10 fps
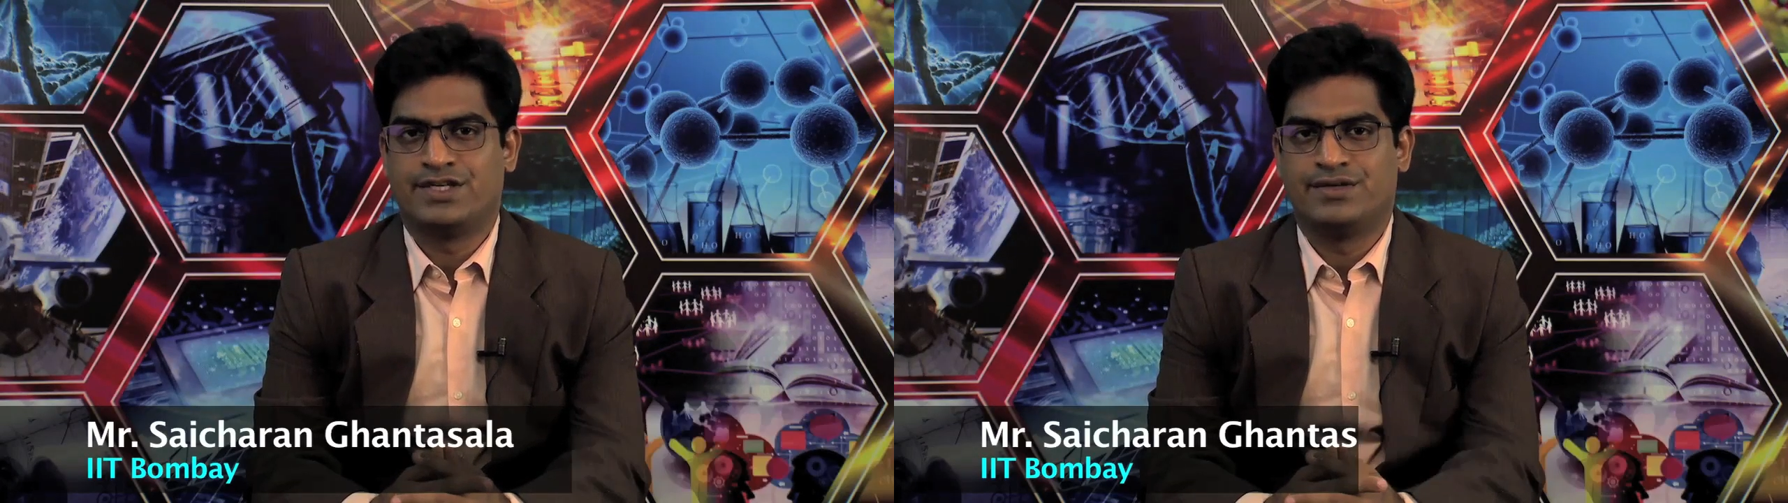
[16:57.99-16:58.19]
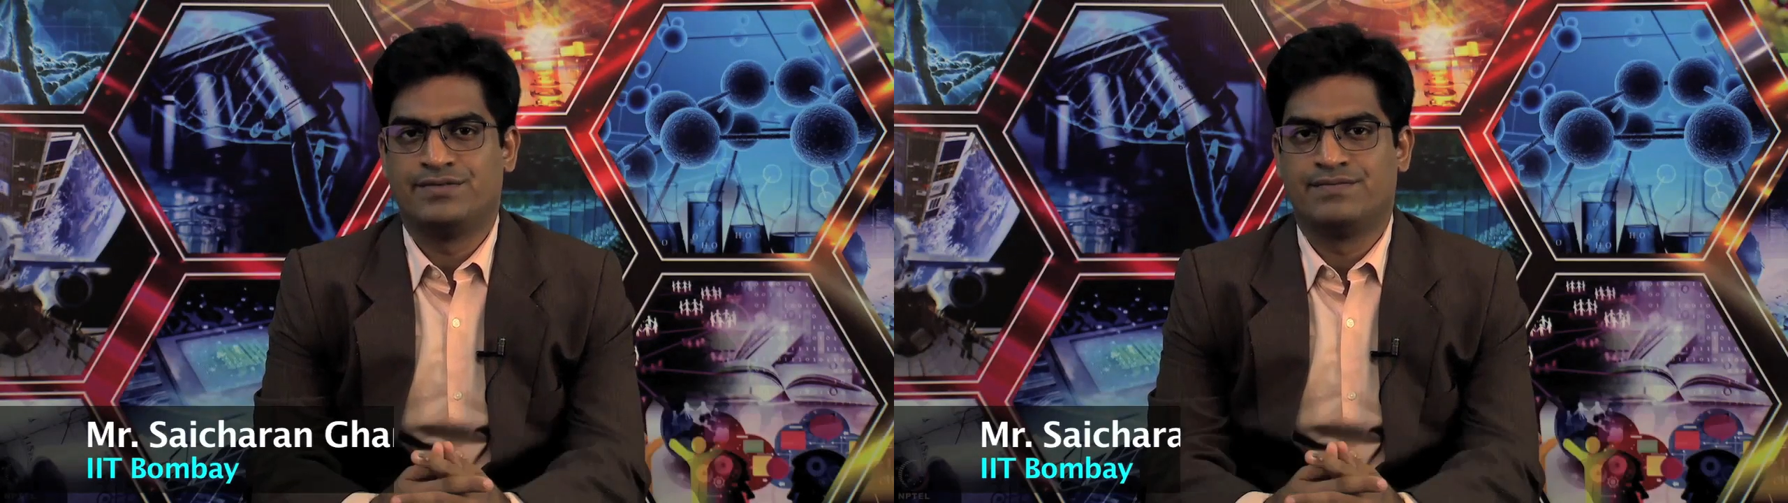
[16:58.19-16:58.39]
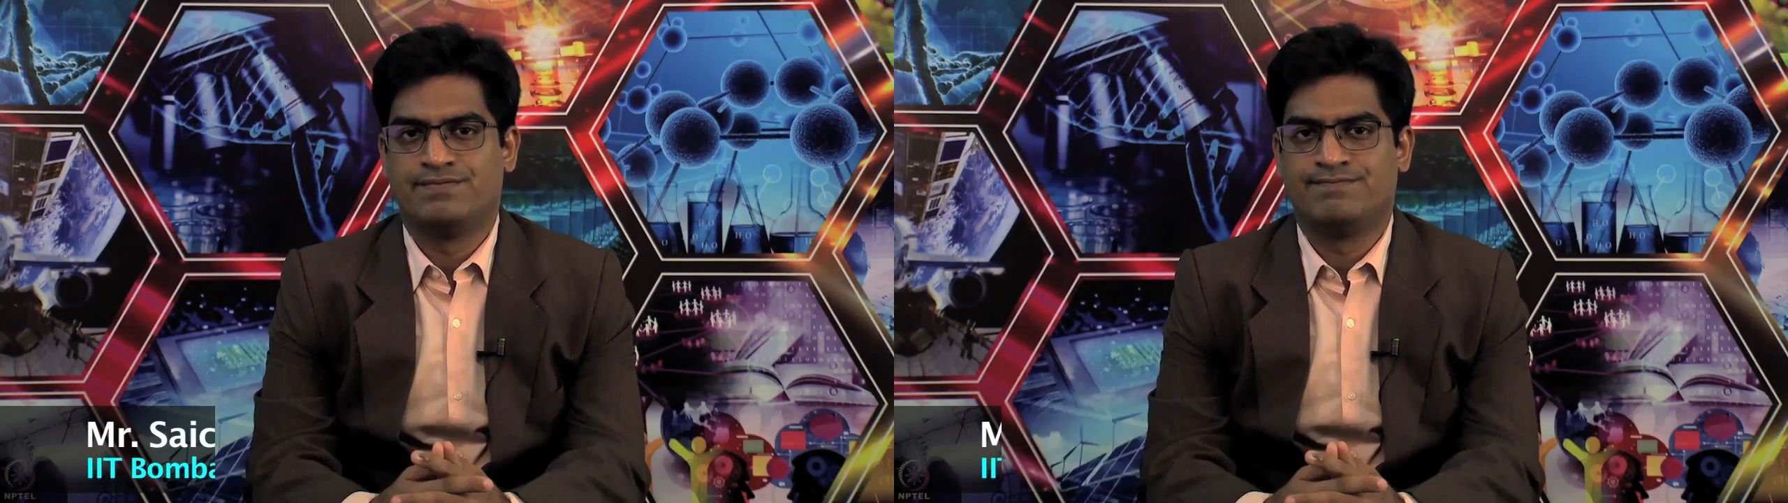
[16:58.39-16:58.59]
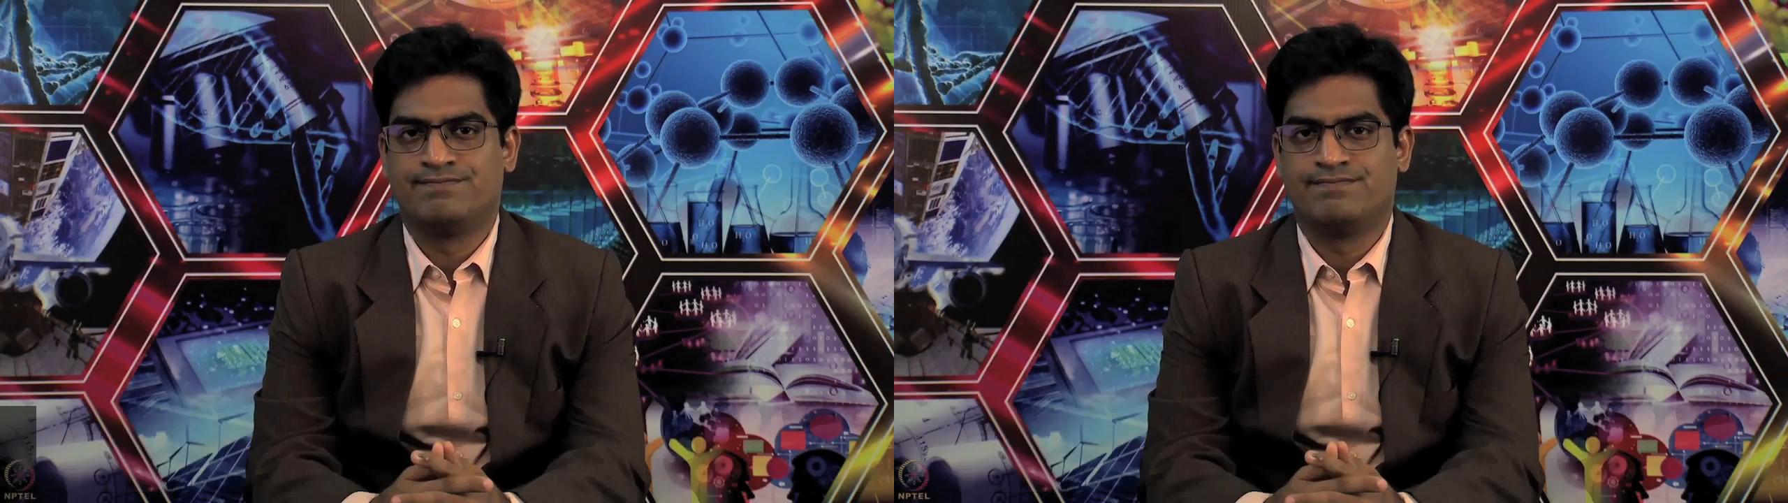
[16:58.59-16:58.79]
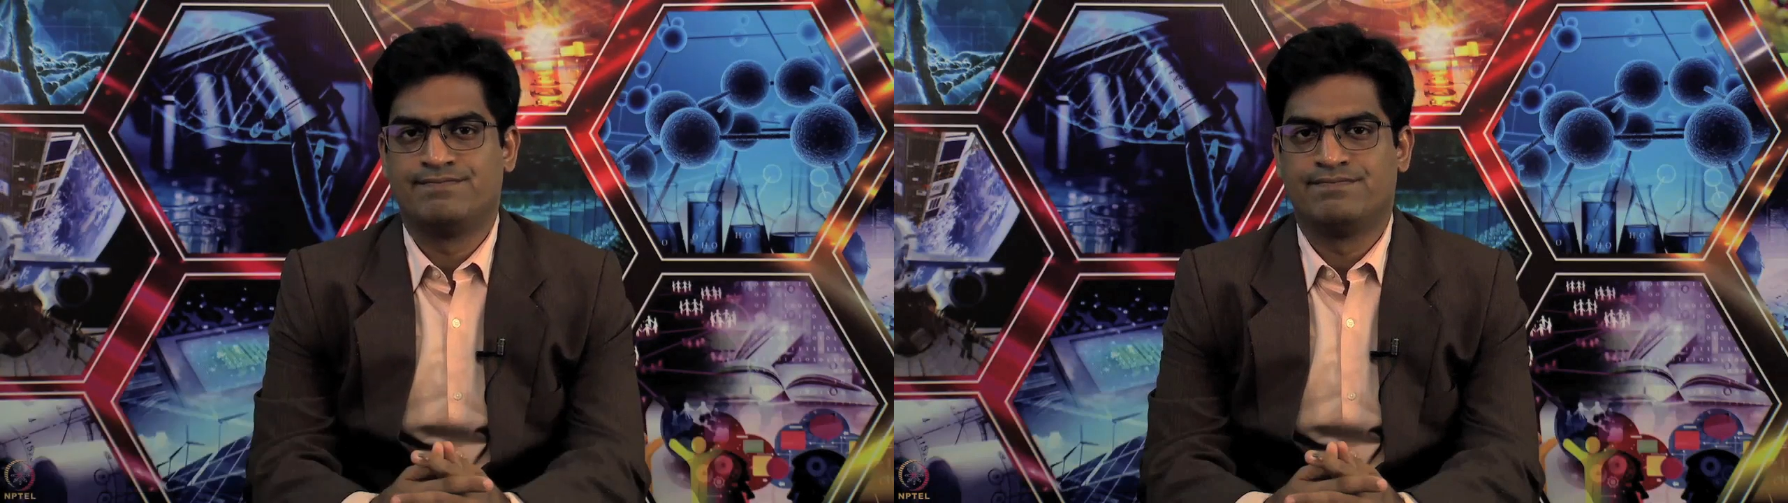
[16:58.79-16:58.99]
set.
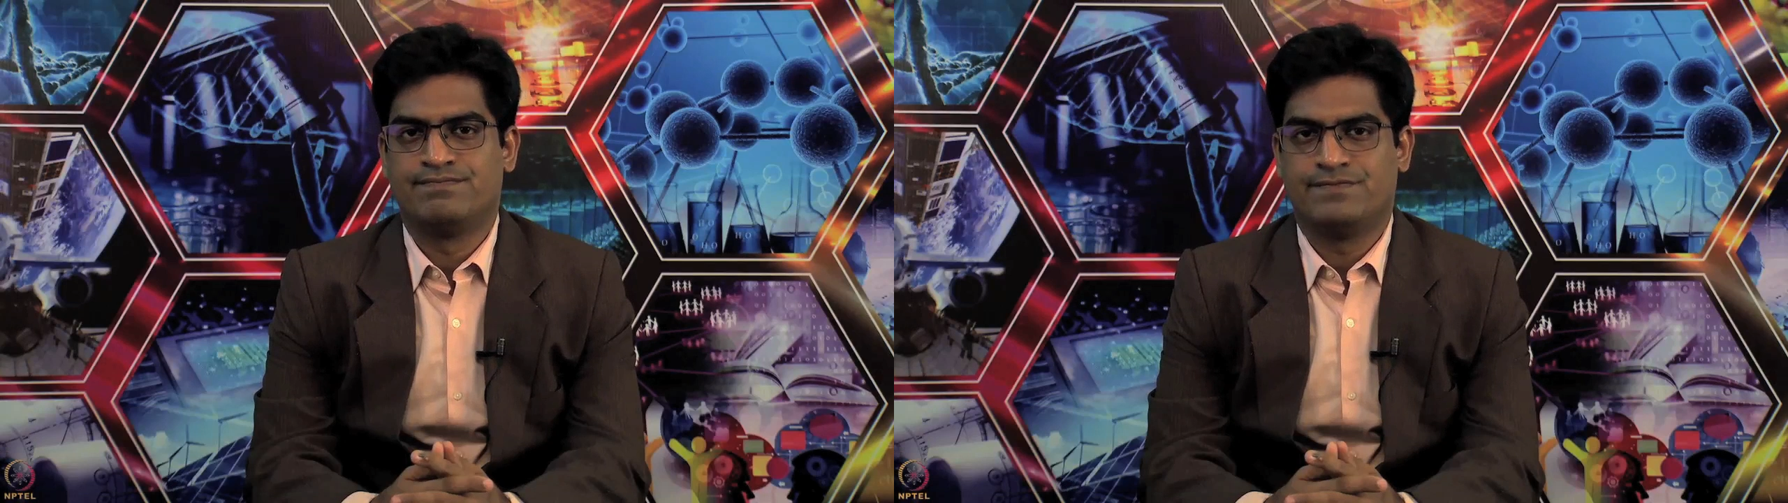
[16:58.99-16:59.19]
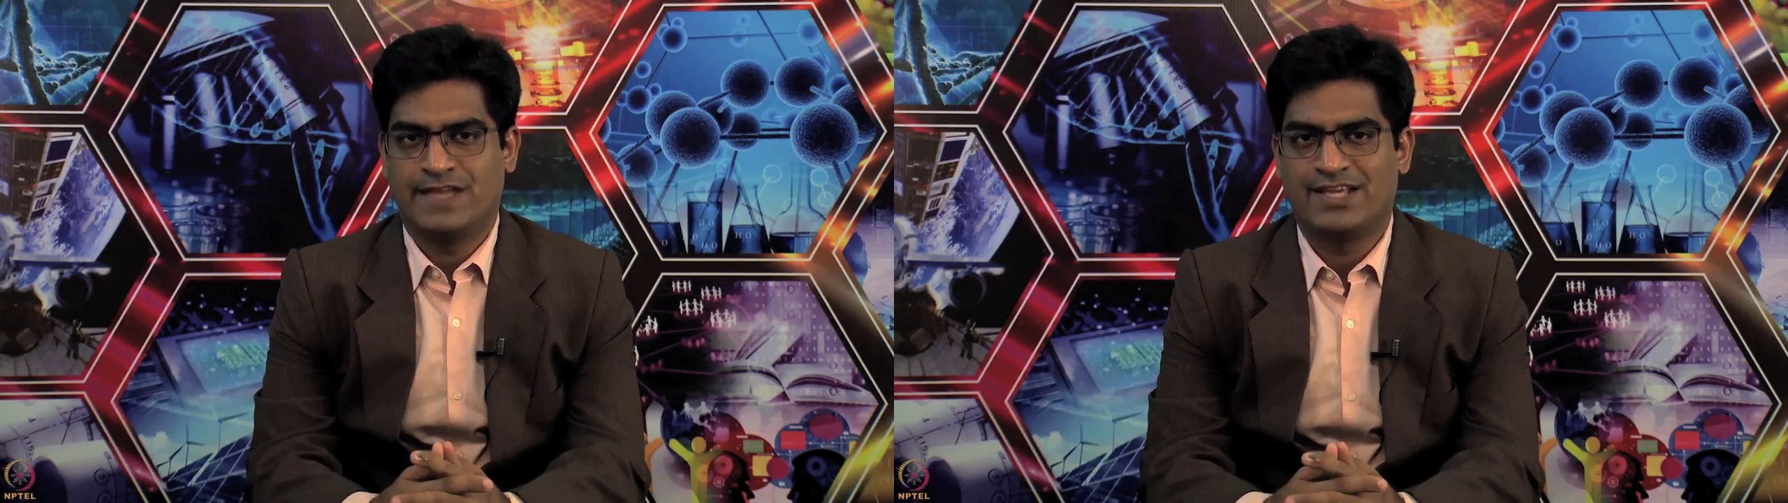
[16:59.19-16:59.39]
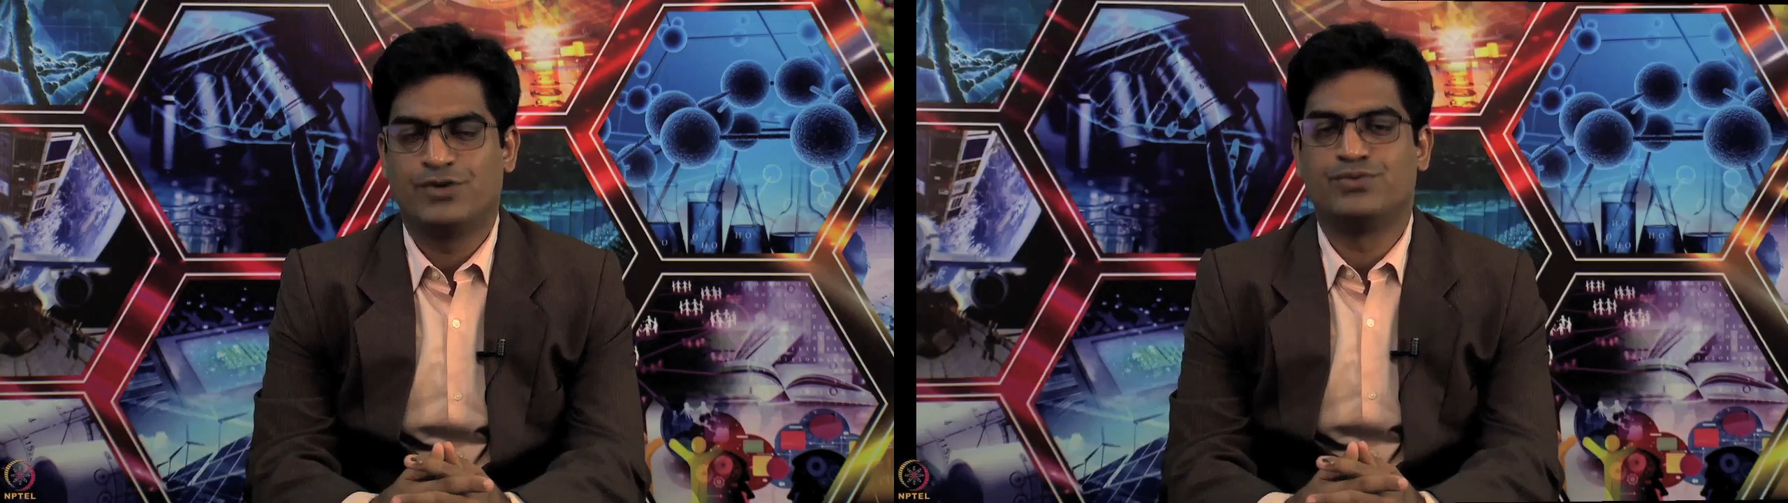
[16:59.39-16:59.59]
Thank